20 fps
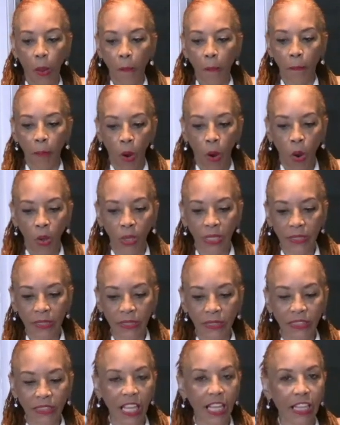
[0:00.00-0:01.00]
But all at
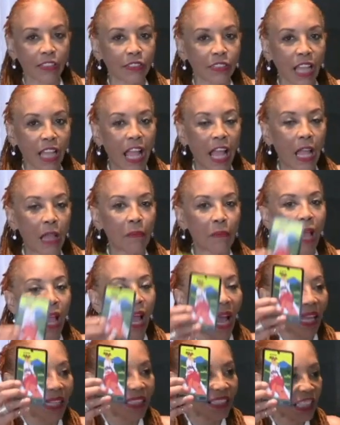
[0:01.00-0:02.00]
the same time,
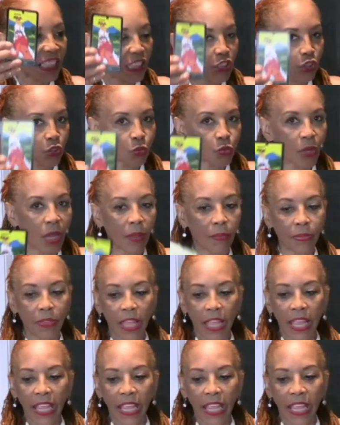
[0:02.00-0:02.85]
I see strength.